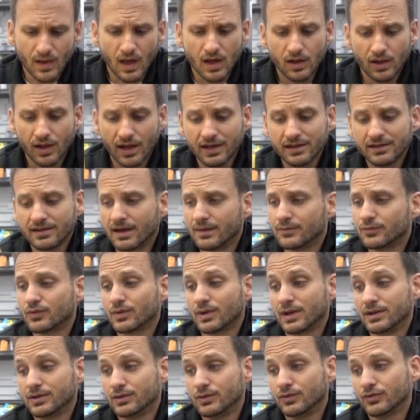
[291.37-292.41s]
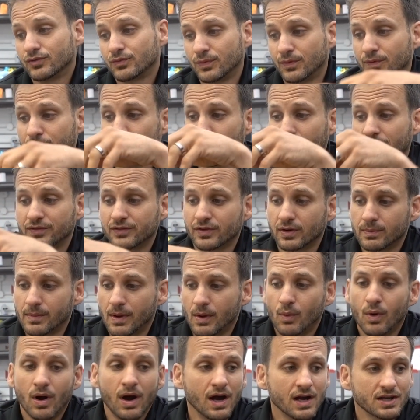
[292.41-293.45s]
a lot of times what I do is before I start my
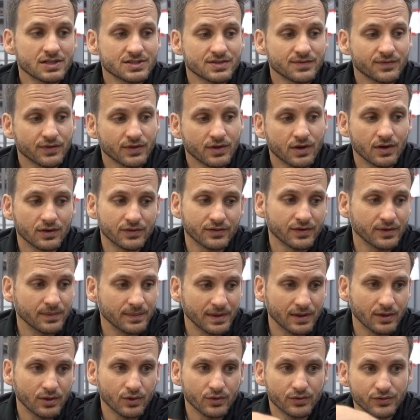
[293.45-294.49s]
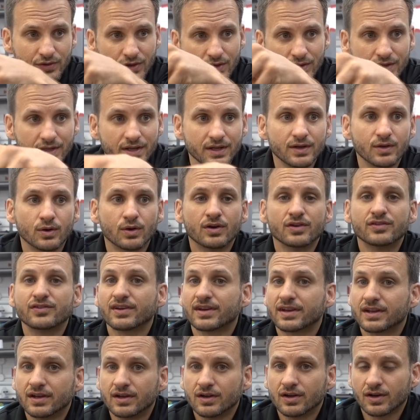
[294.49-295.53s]
wash, if the car is going to be a little dirty or it's
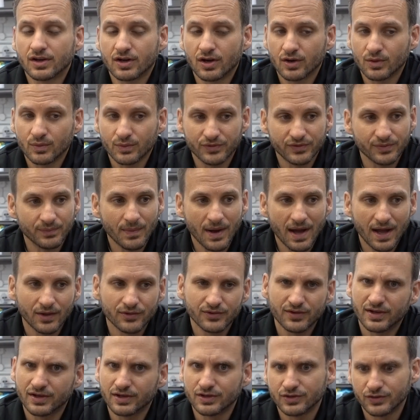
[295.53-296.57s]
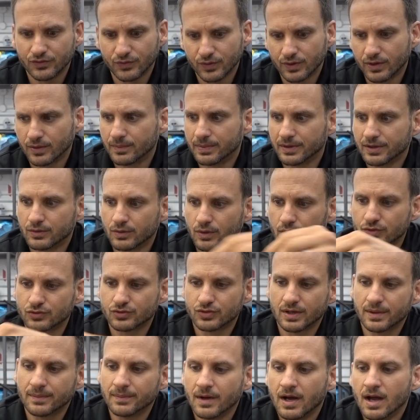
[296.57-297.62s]
like a car with some miles on it, you just went on a big road
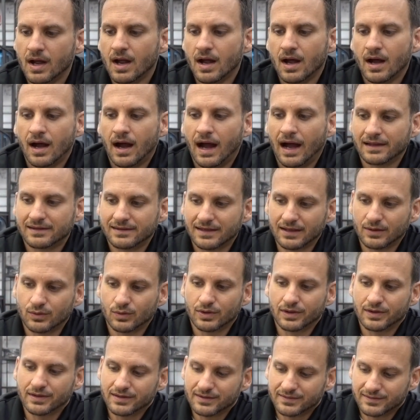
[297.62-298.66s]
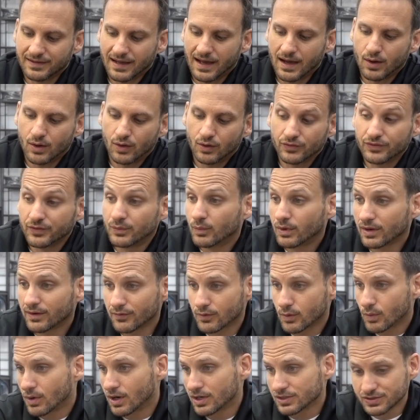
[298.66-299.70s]
trip, I take one of these towels and
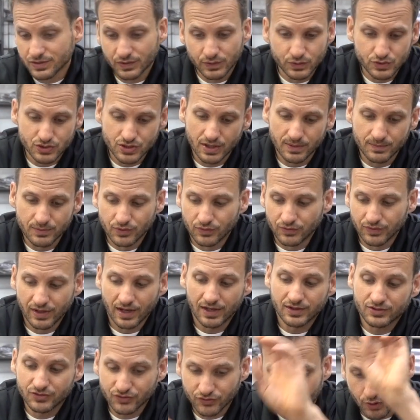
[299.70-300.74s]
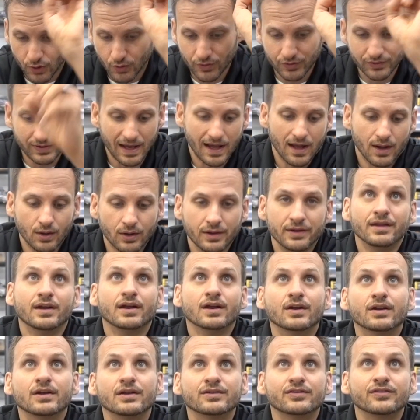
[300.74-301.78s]
whatever wash solution I'm using, I just throw the towel in
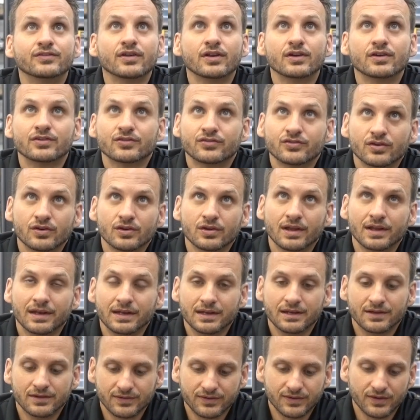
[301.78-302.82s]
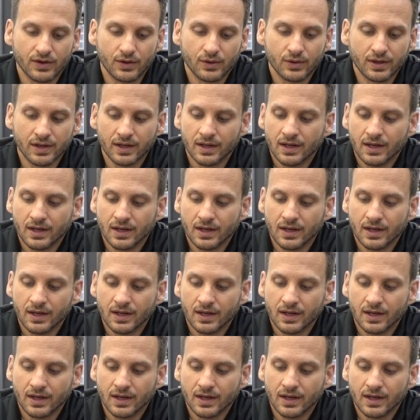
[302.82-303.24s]
there and start letting it soak.